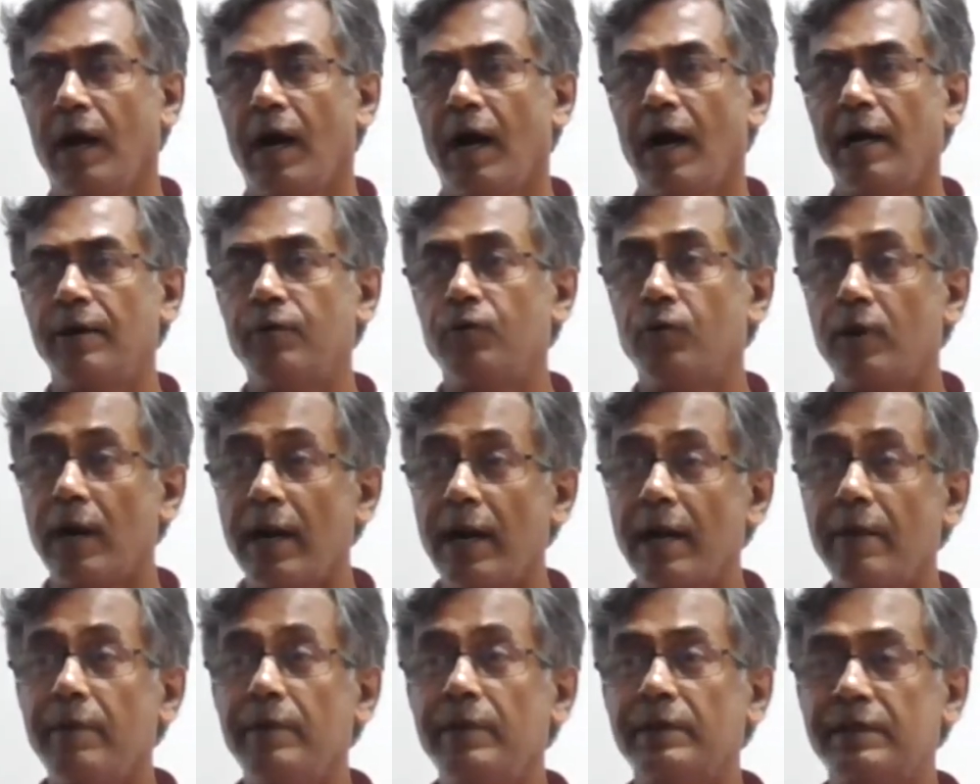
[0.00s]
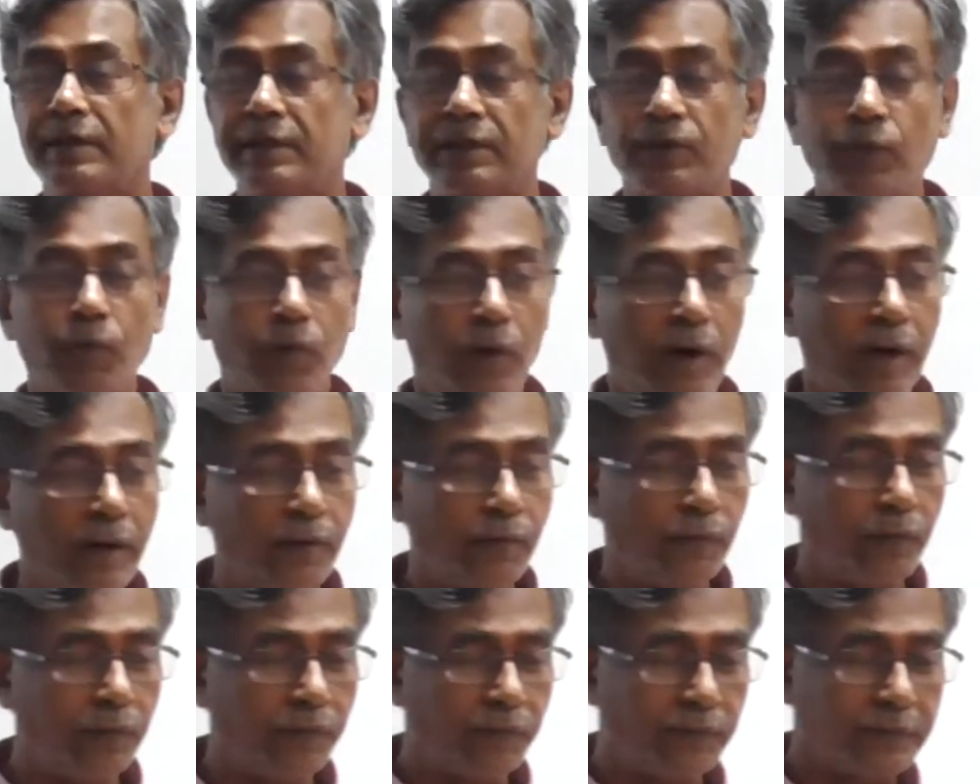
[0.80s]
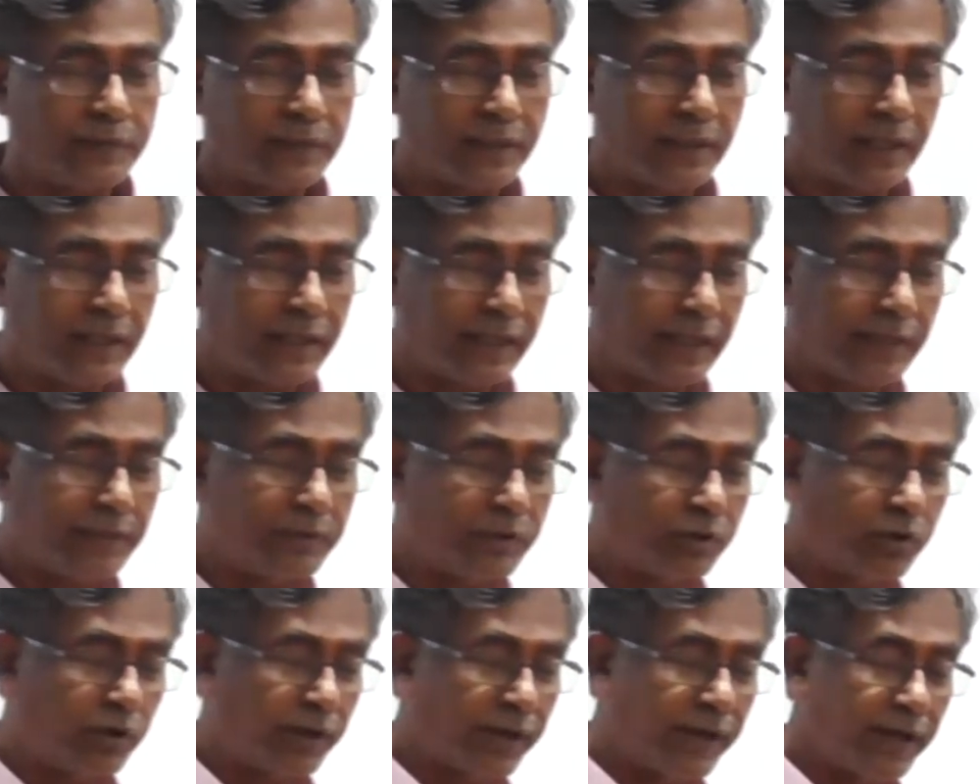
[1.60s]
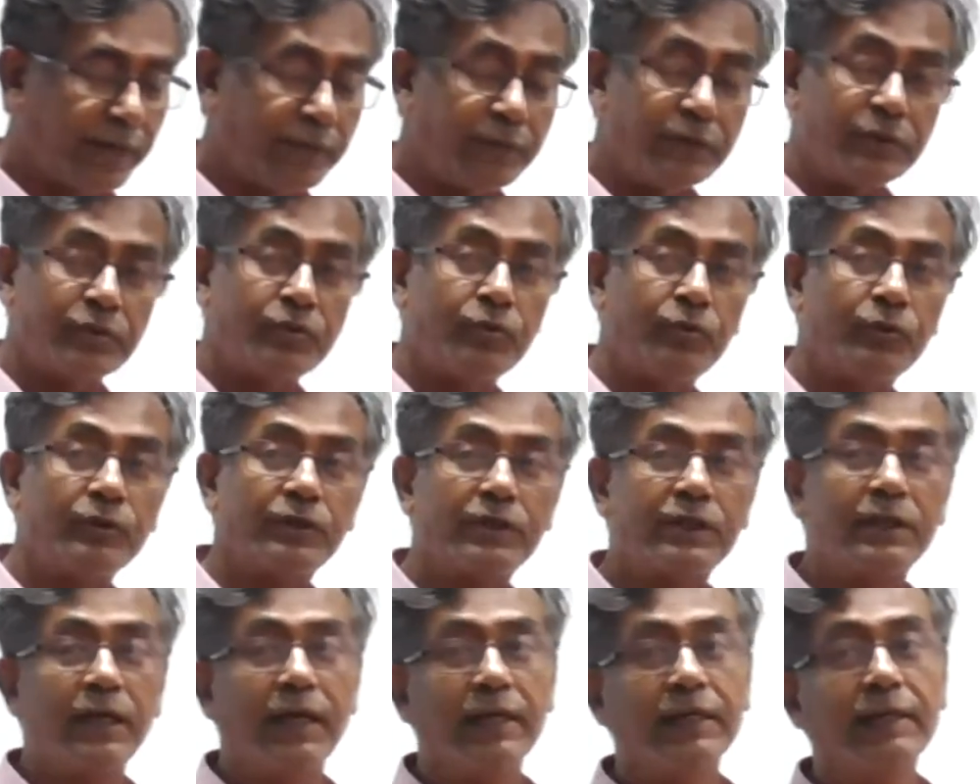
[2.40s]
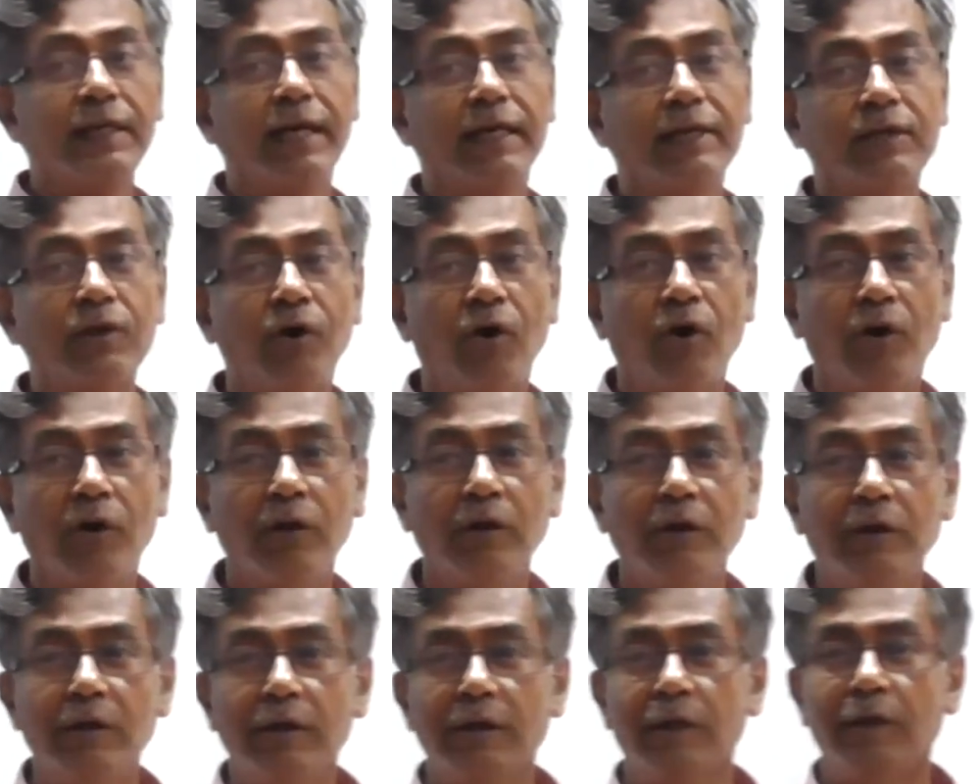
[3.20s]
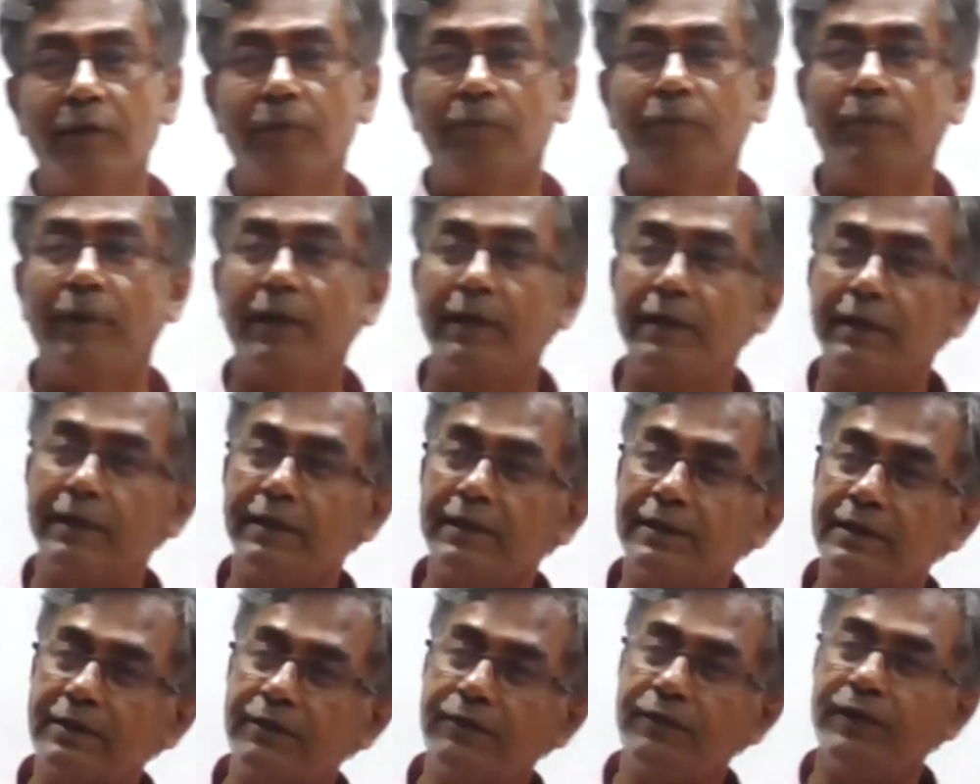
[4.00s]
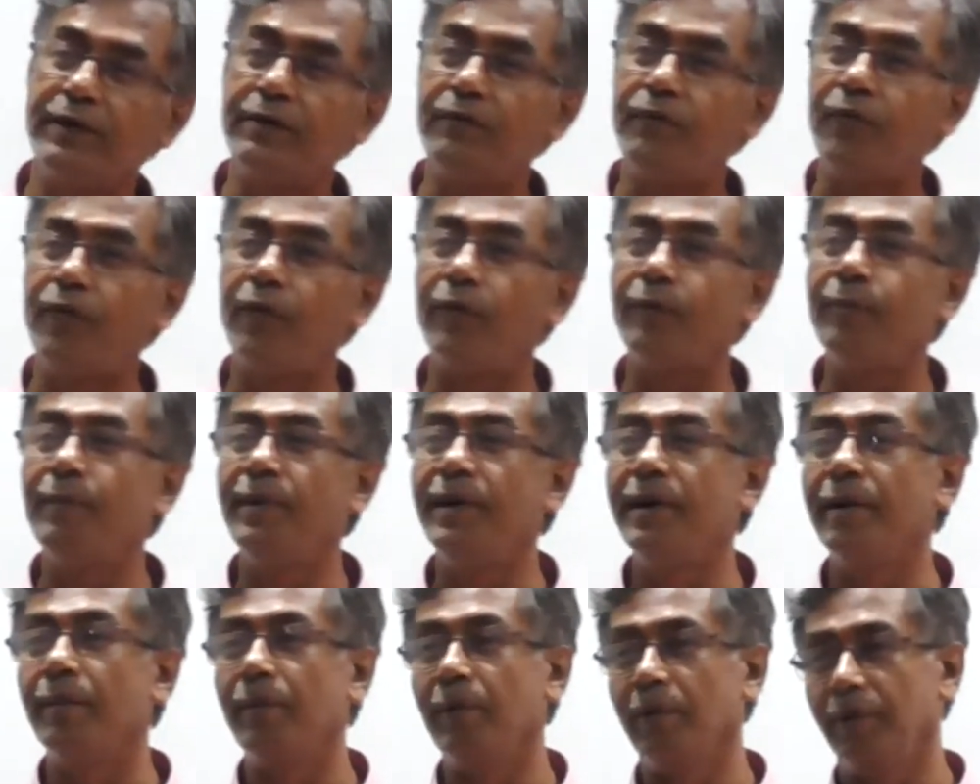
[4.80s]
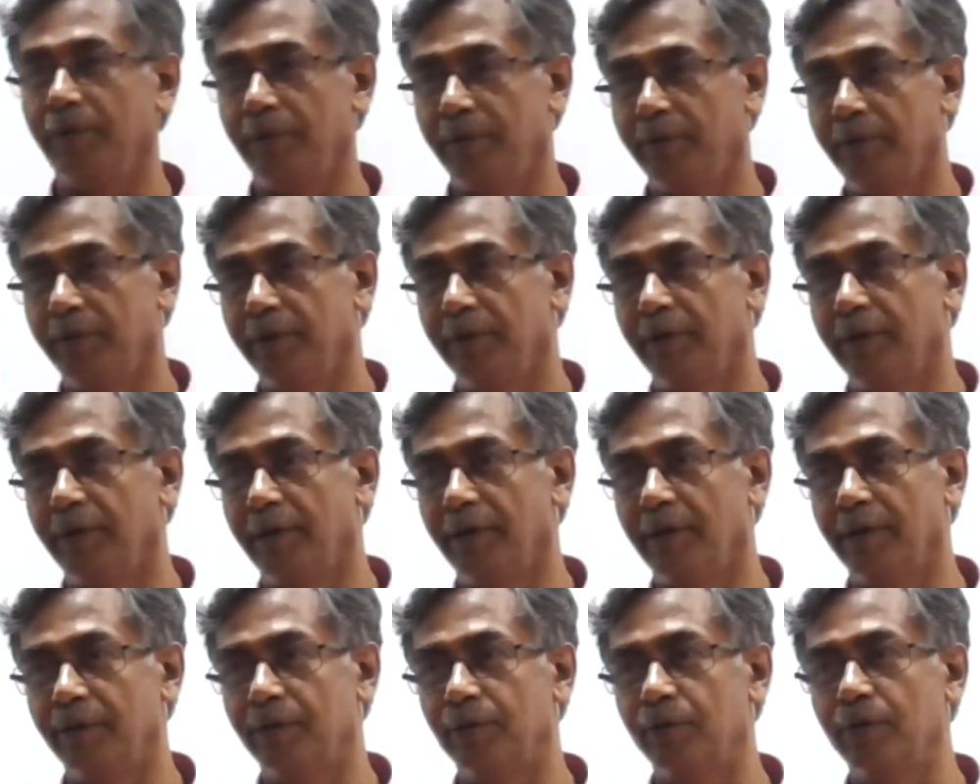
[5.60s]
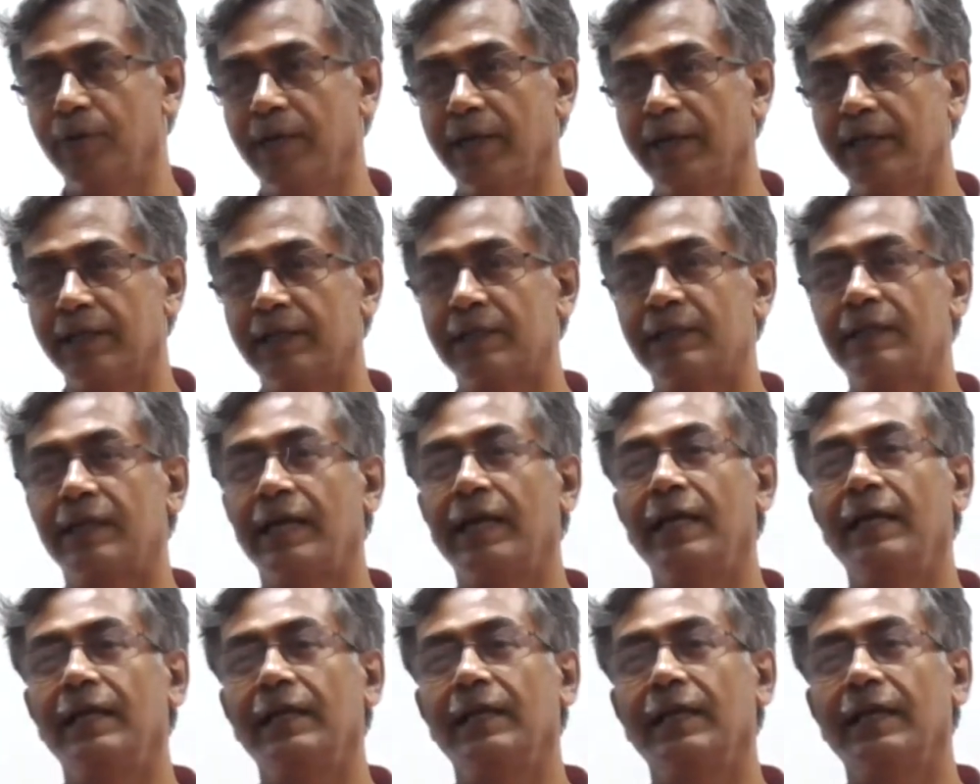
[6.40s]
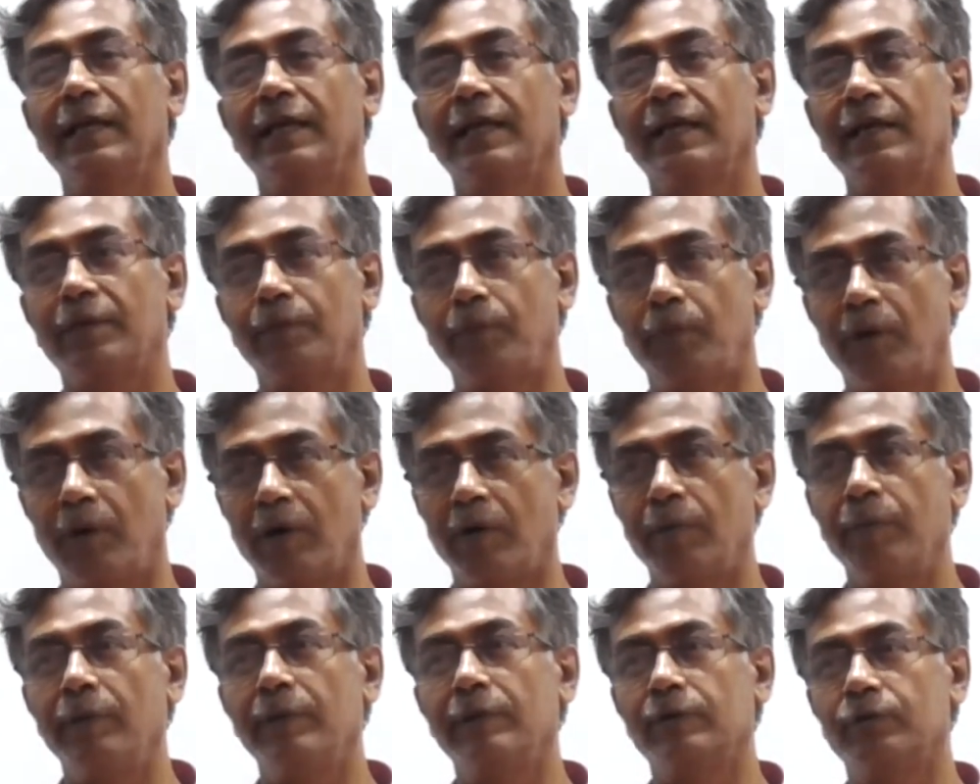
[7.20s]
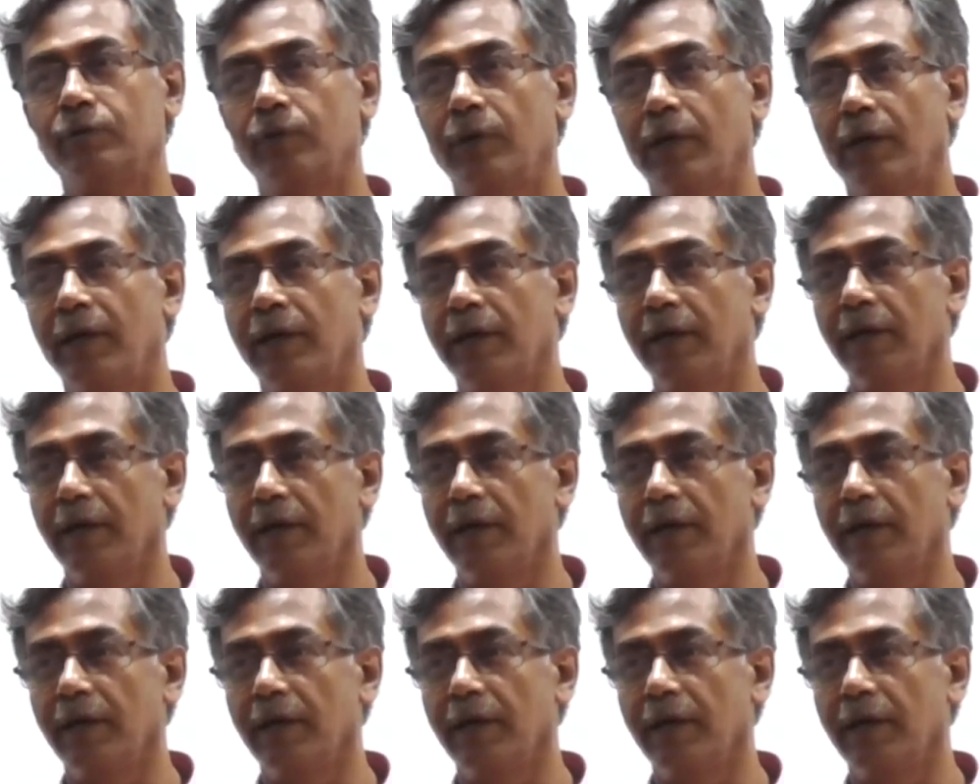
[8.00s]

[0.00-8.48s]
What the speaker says: Hydrodynamics is the one we physical chemists or chemists don't study at all, but it's a very formidable to the extent there are departments where